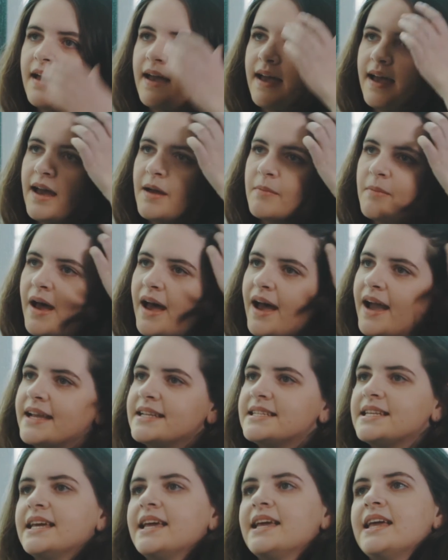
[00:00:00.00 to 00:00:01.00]
Um,
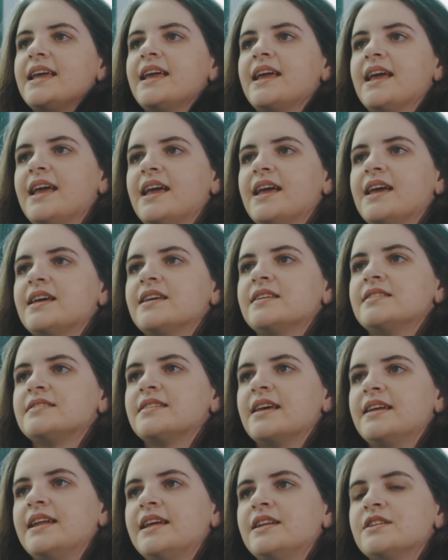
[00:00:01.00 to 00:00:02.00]
IT
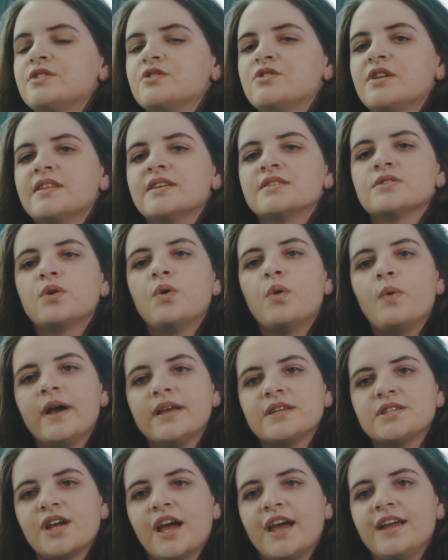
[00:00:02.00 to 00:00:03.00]
is an industry that's
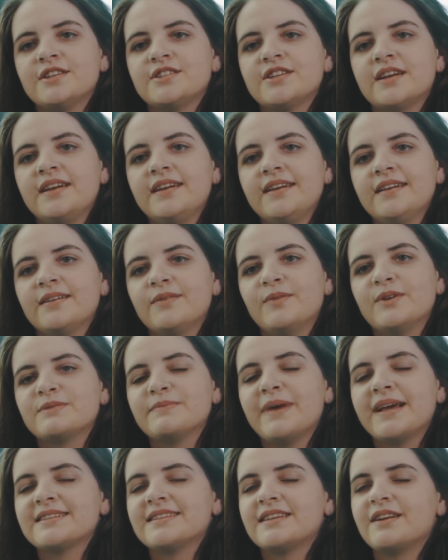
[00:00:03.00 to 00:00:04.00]
always changing, which
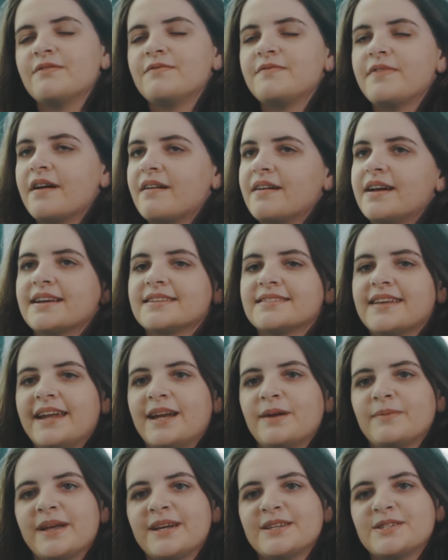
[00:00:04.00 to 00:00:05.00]
makes it a very
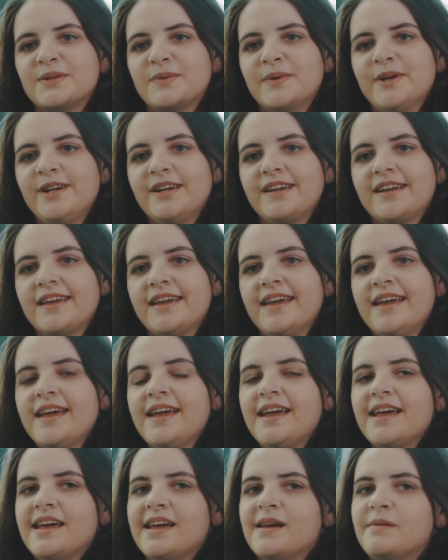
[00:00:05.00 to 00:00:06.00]
exciting place to work.
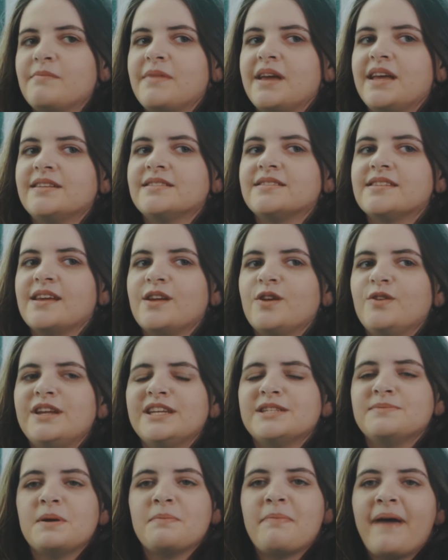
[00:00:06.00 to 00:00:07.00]
It means that you
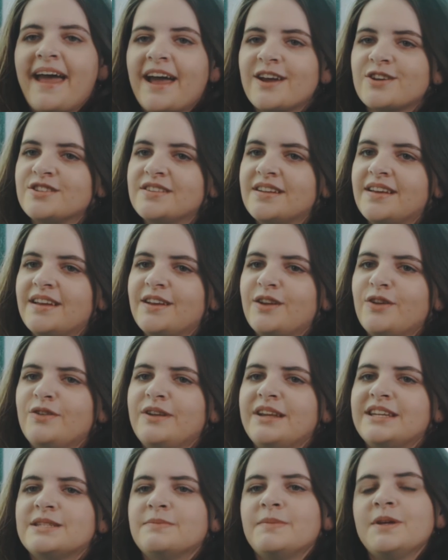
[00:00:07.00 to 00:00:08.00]
need to be passionate, you
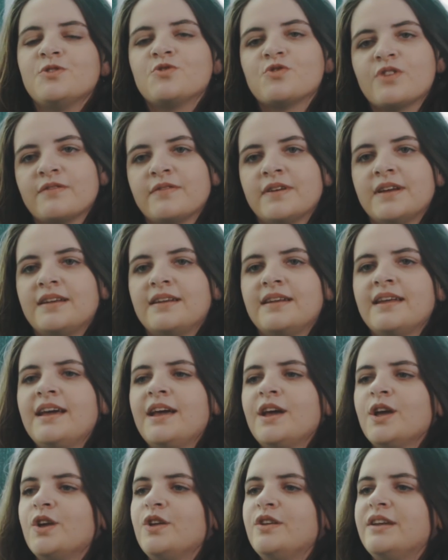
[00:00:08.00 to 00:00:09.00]
need to be driven,
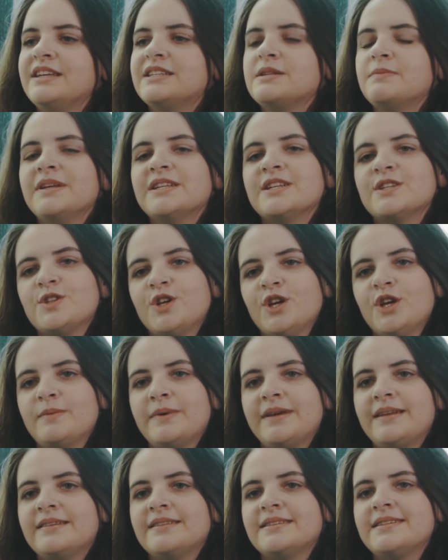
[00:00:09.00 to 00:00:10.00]
you need to be
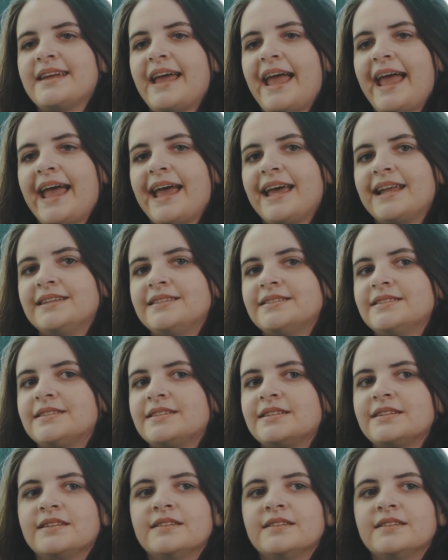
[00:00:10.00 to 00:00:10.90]
determined, and